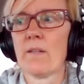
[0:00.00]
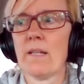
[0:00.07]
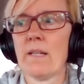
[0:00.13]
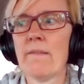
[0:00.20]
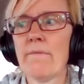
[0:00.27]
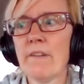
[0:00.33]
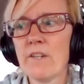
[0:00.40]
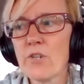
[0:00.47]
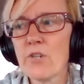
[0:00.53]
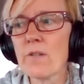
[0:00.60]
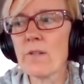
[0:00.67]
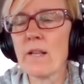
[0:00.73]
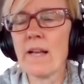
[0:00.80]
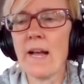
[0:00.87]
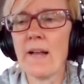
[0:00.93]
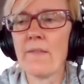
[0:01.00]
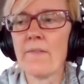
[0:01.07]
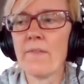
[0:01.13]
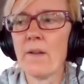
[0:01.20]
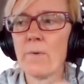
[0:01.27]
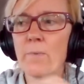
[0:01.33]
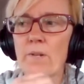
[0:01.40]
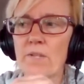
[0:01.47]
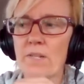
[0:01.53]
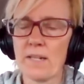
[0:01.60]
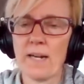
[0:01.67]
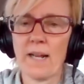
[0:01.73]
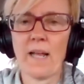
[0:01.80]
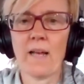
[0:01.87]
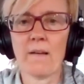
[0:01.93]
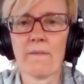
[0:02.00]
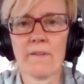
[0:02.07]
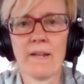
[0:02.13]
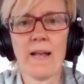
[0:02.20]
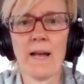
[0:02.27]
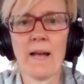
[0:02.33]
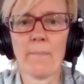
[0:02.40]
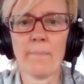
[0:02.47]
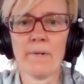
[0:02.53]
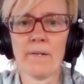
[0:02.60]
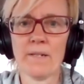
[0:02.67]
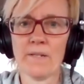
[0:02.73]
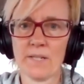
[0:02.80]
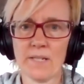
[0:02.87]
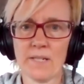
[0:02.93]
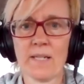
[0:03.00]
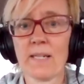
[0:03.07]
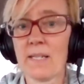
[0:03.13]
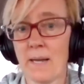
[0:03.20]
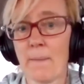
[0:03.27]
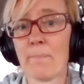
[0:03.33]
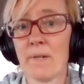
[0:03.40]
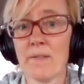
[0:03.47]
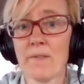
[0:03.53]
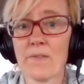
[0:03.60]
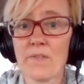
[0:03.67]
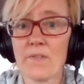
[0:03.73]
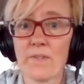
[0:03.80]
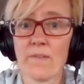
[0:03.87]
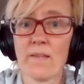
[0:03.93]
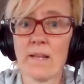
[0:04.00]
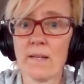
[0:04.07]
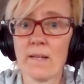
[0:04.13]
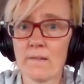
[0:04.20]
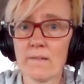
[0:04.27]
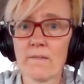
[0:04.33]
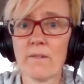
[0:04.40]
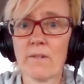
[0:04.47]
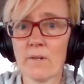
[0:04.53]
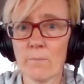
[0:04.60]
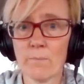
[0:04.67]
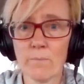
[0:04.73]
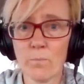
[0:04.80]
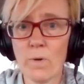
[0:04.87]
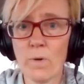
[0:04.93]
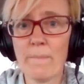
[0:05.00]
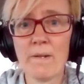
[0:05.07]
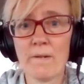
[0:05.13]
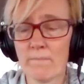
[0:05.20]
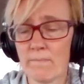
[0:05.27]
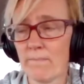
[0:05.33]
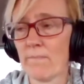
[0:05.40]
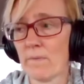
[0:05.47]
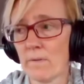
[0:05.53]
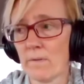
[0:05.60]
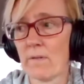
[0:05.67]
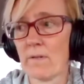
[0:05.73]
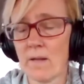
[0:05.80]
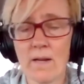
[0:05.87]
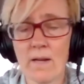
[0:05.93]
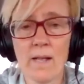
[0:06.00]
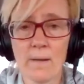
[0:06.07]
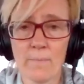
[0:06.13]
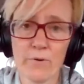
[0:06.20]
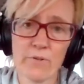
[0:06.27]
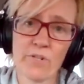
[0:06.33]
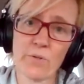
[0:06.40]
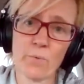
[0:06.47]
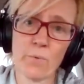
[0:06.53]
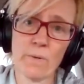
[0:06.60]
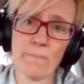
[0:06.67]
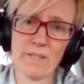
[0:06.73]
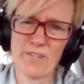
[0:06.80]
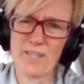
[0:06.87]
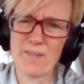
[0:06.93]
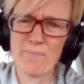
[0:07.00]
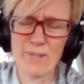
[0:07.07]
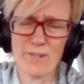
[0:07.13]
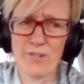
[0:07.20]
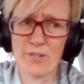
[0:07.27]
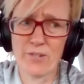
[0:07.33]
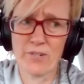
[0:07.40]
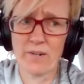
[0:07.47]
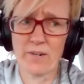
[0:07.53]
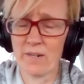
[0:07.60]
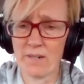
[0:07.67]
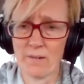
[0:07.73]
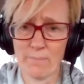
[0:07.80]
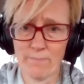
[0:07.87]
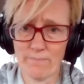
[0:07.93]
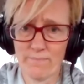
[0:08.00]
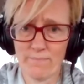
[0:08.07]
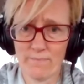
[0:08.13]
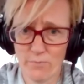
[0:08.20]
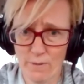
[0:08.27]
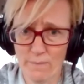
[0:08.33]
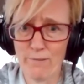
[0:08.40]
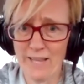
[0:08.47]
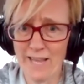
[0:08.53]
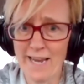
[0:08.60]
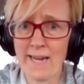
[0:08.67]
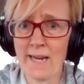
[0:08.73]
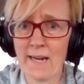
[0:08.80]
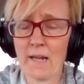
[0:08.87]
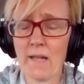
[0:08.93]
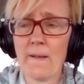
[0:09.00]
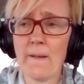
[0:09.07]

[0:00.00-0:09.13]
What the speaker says: eventually, I think what's going to happen is an acceptance that women, non-Aboriginal women, simply just aren't going to quit playing.